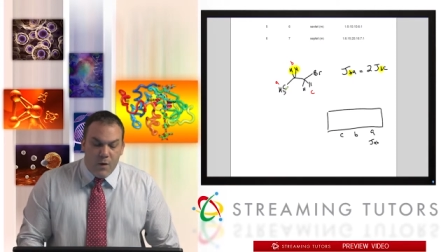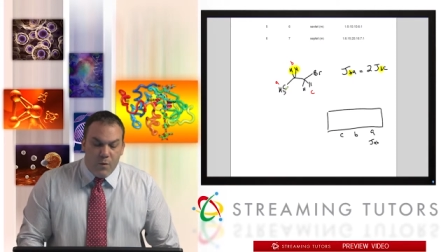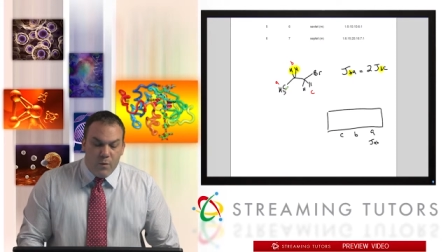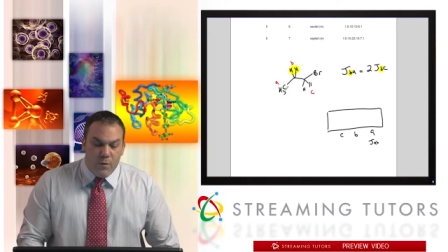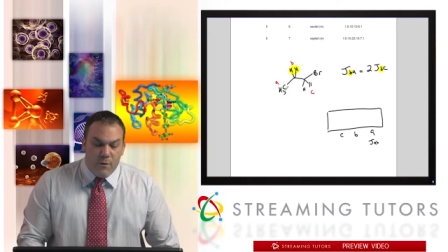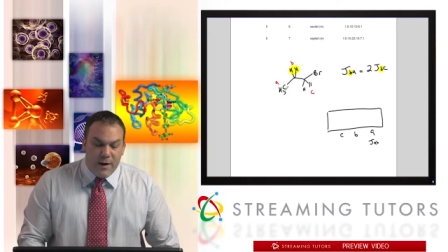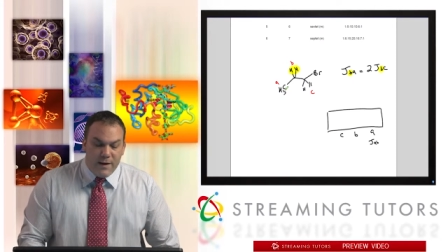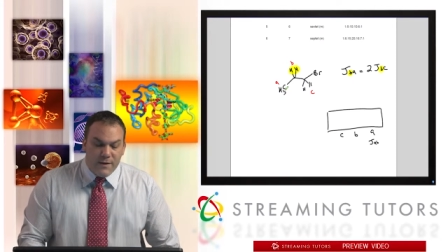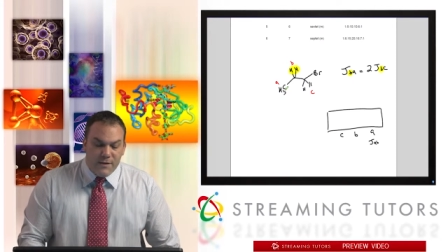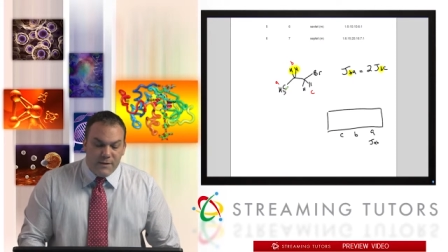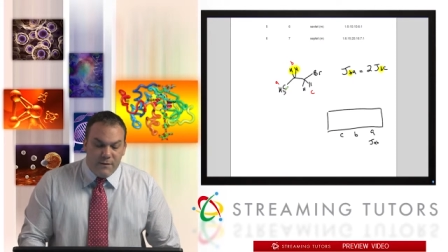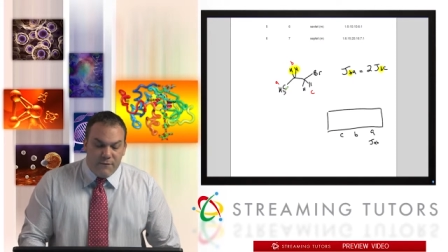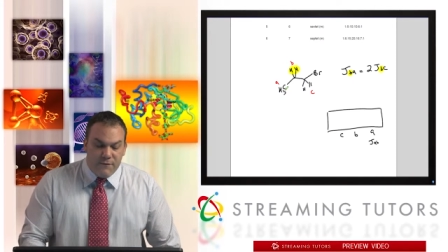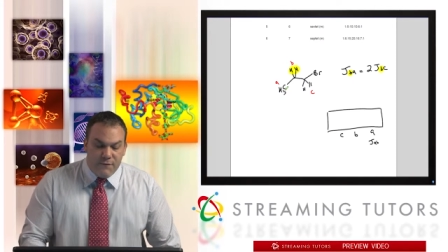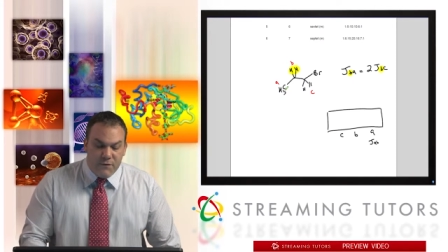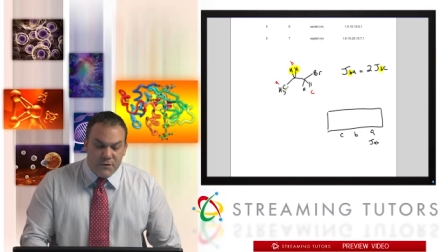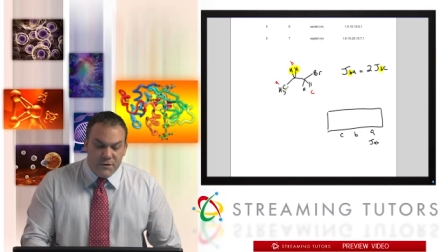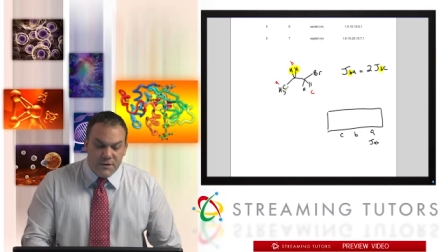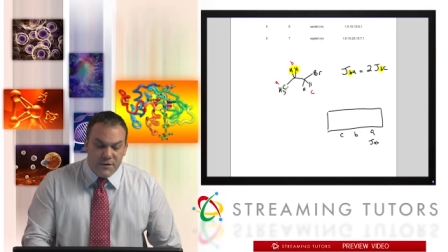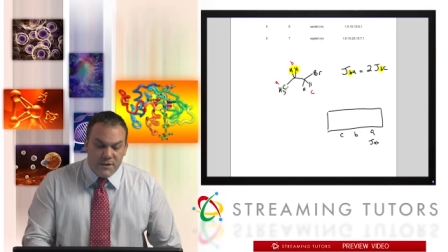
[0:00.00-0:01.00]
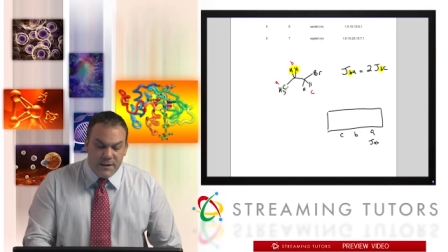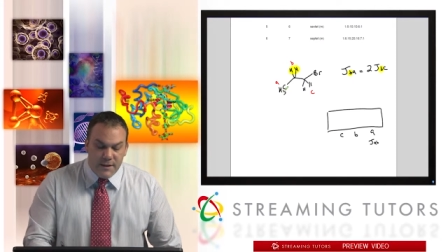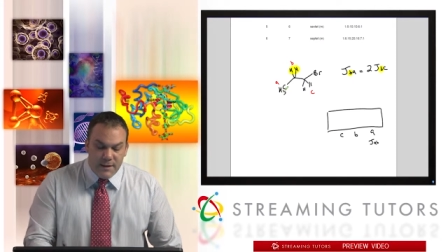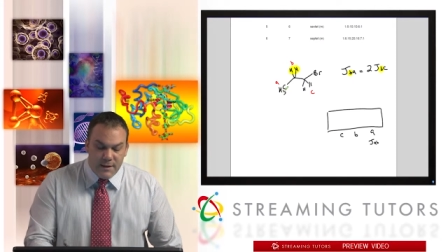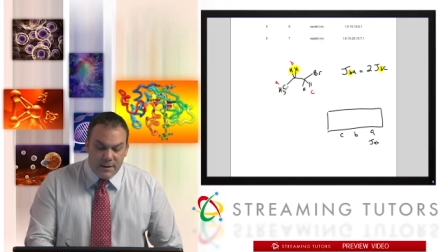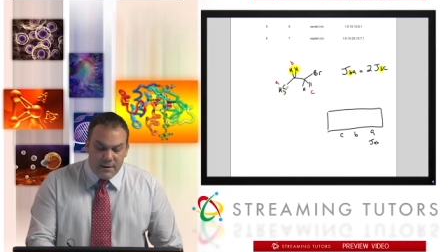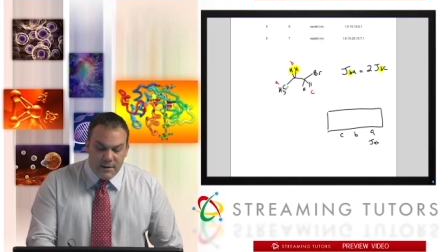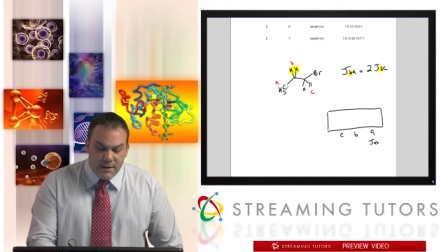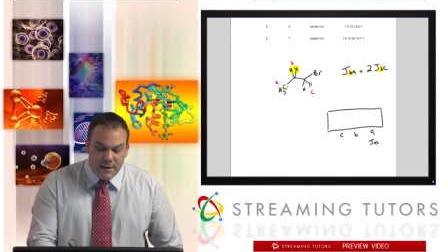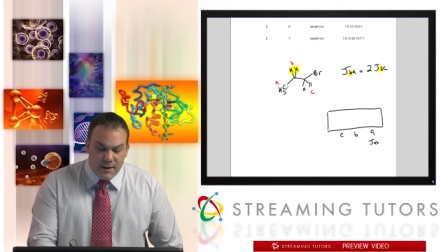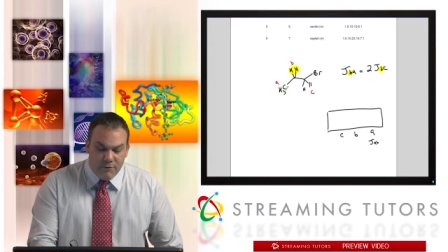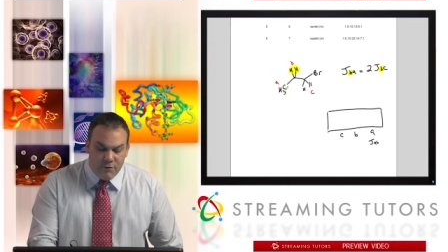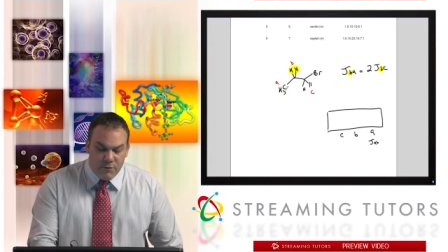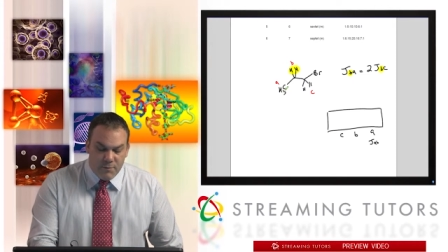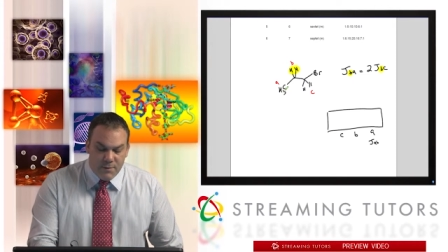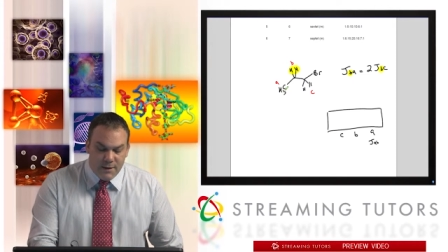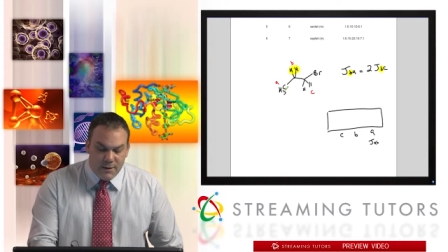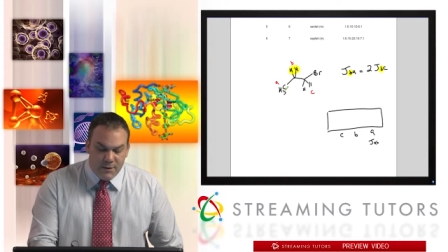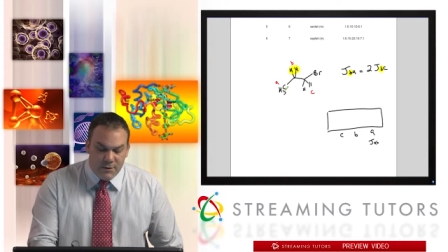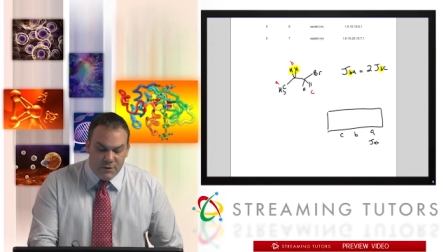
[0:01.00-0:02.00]
Whereas for C, it would
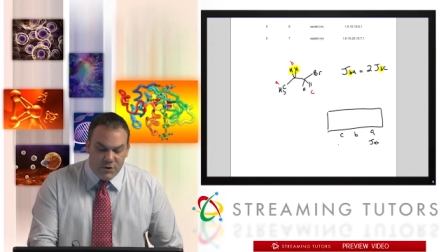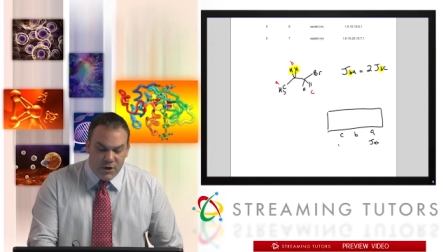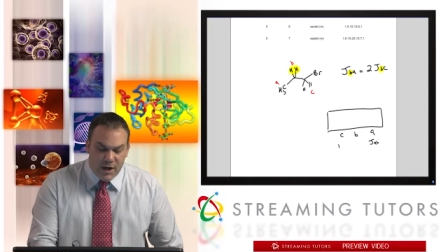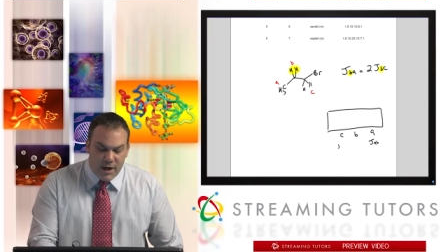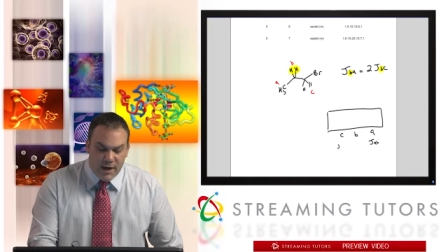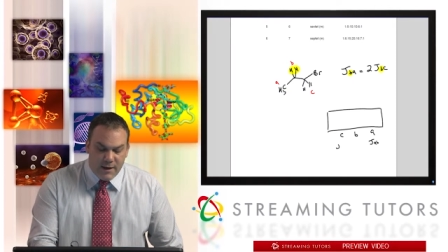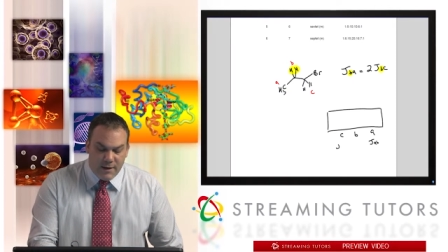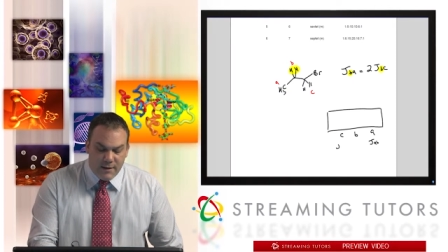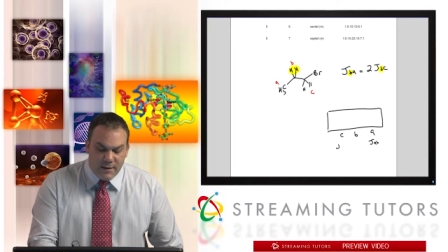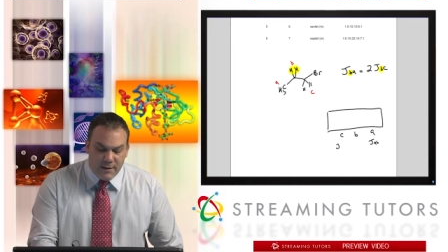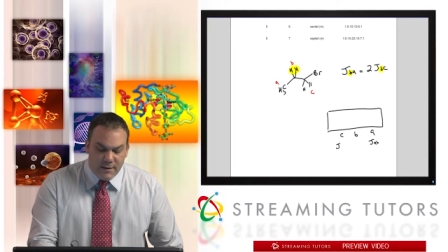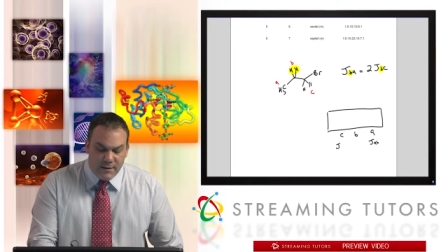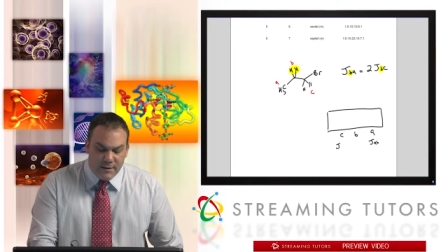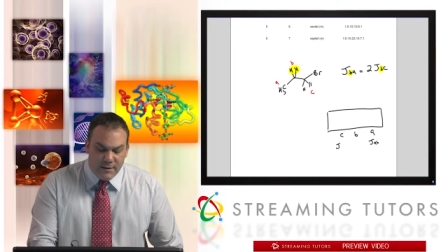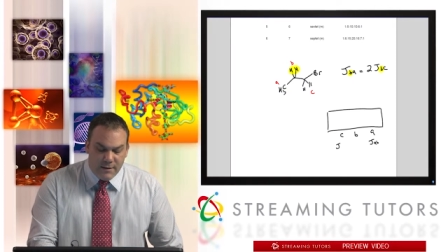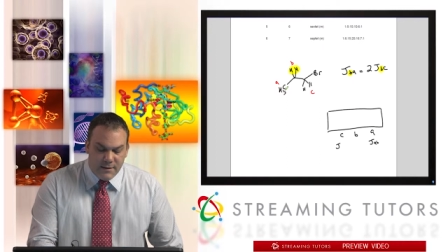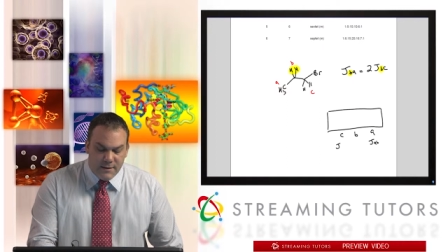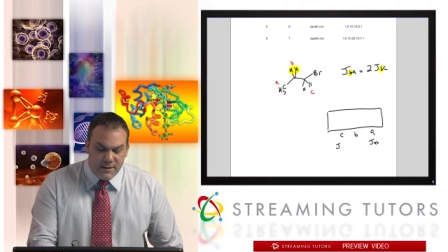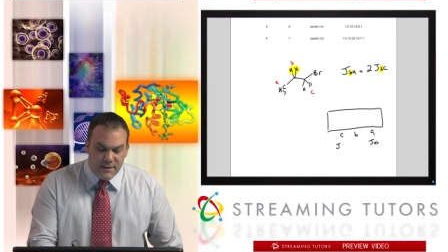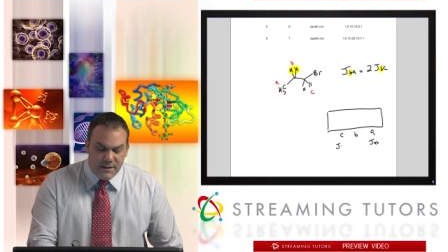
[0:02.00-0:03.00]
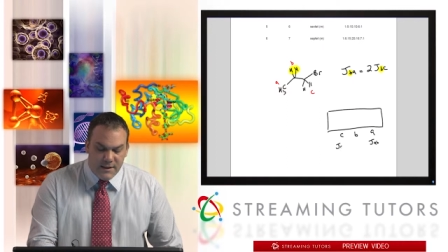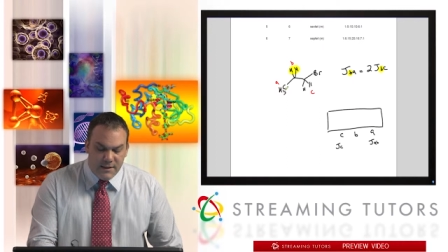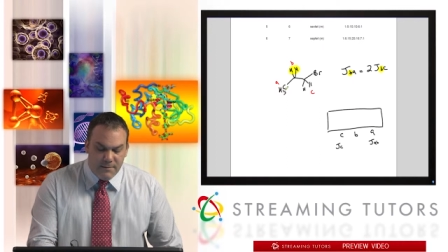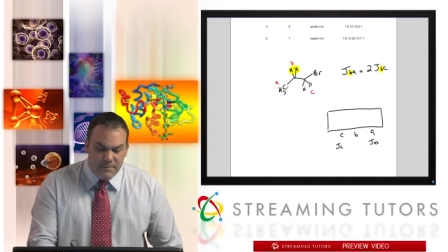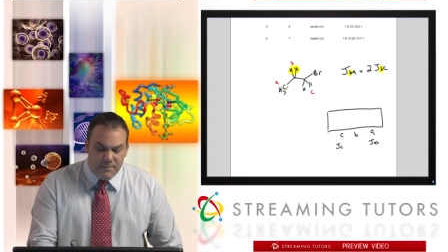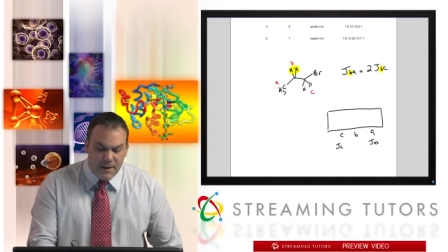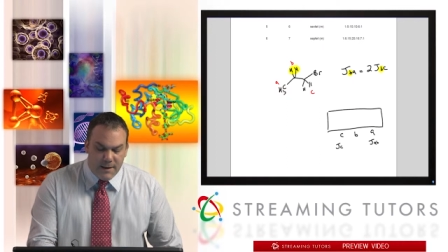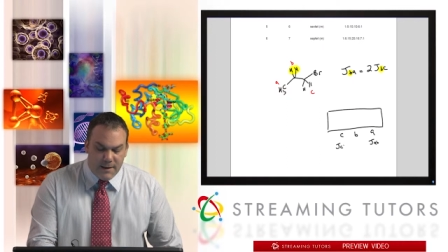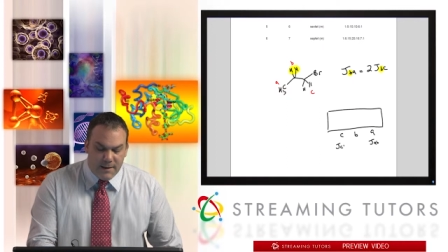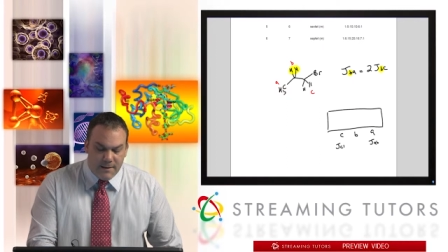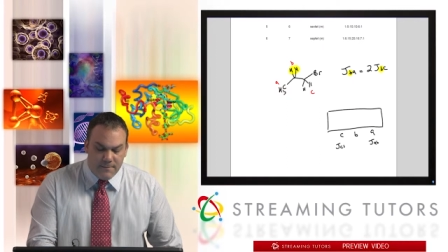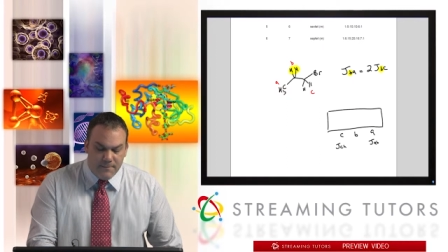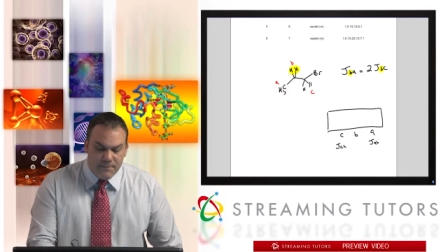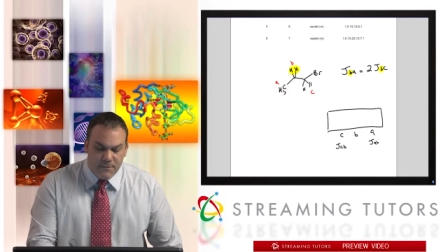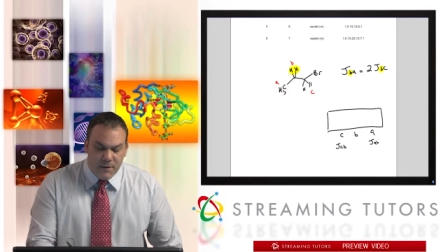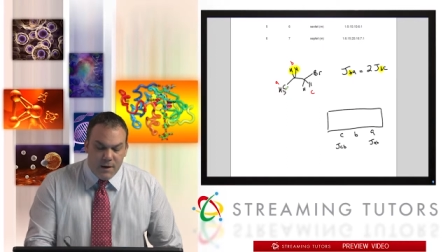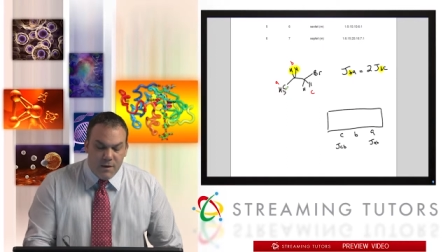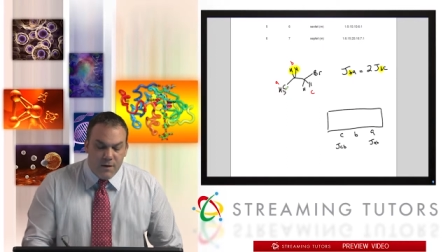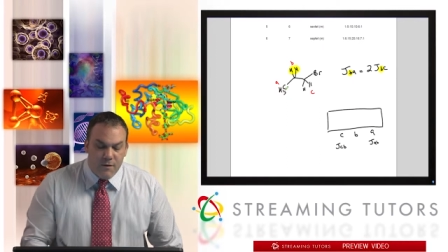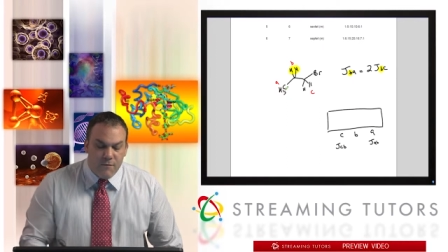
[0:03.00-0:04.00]
be J, C, B,
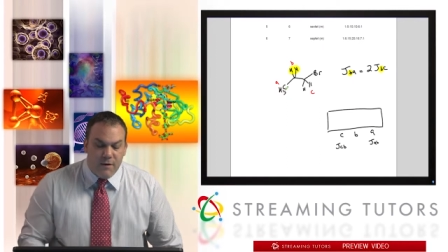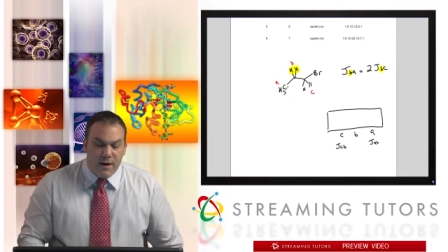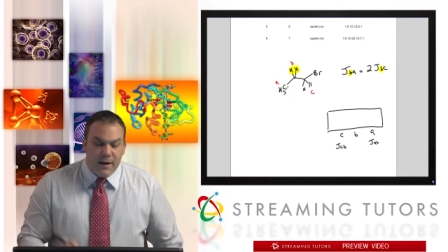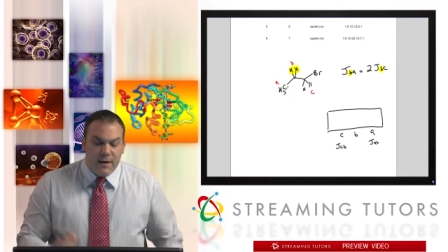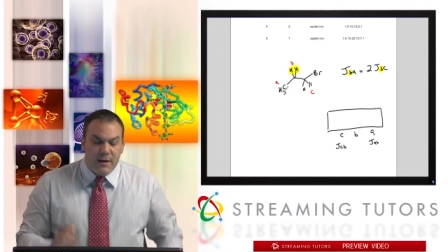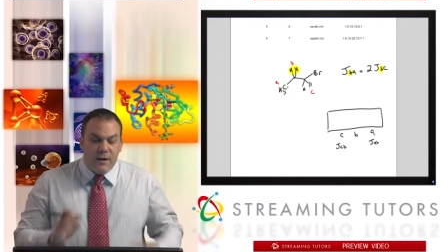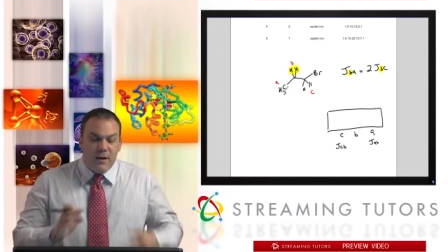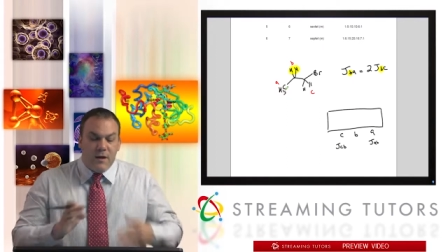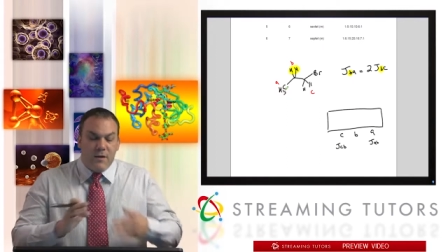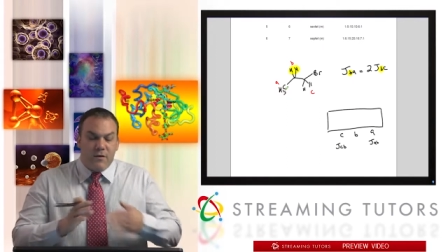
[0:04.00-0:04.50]
right?